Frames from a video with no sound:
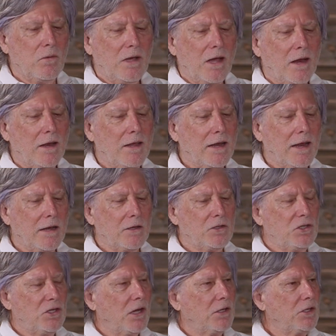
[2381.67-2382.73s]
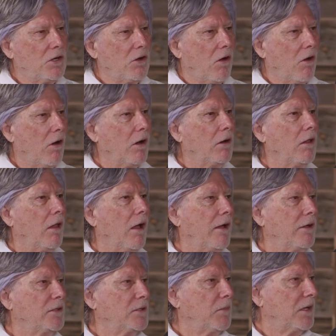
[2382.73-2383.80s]
got to get out of judging our
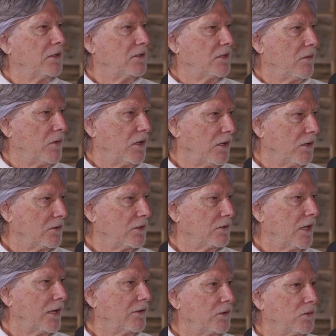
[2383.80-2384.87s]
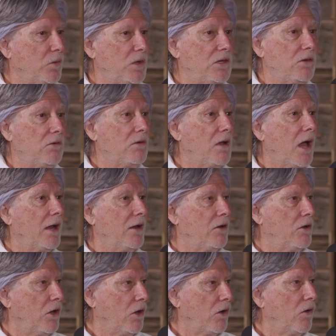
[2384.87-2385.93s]
lives by someone else's life, because we do not
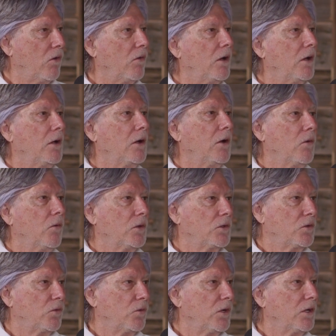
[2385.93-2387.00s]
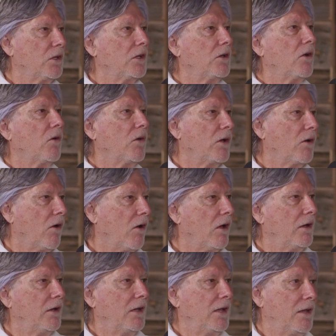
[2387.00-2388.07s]
know what's really going
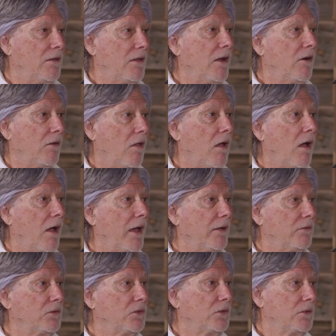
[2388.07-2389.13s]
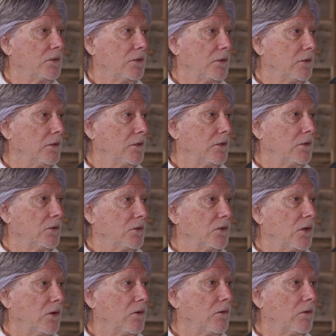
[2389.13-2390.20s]
on in their lives.
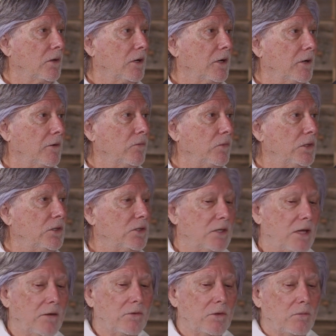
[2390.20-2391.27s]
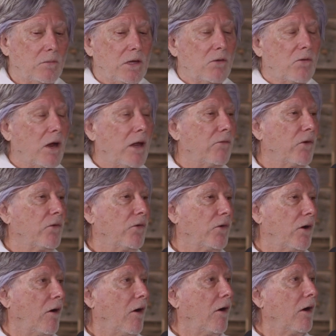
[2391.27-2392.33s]
So we just have to be grateful
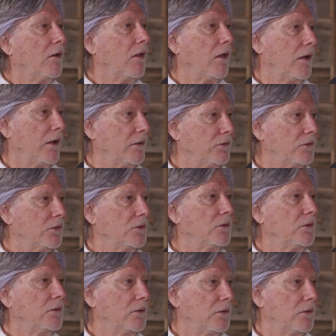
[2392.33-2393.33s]
for our lives.